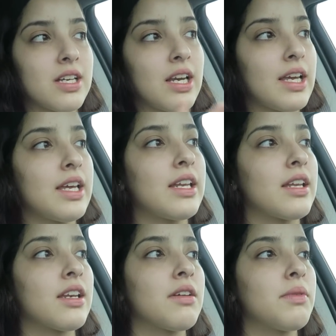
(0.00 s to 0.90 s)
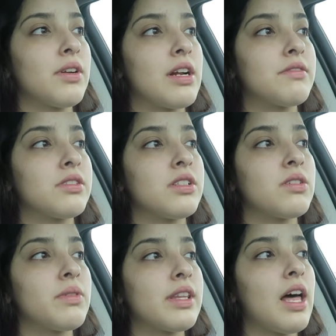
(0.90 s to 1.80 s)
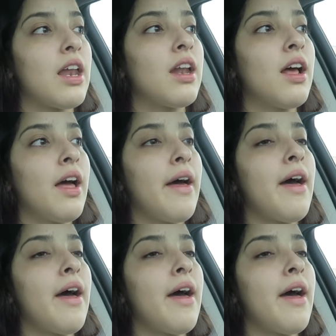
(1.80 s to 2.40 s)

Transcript: clean and we don't have to deal with that.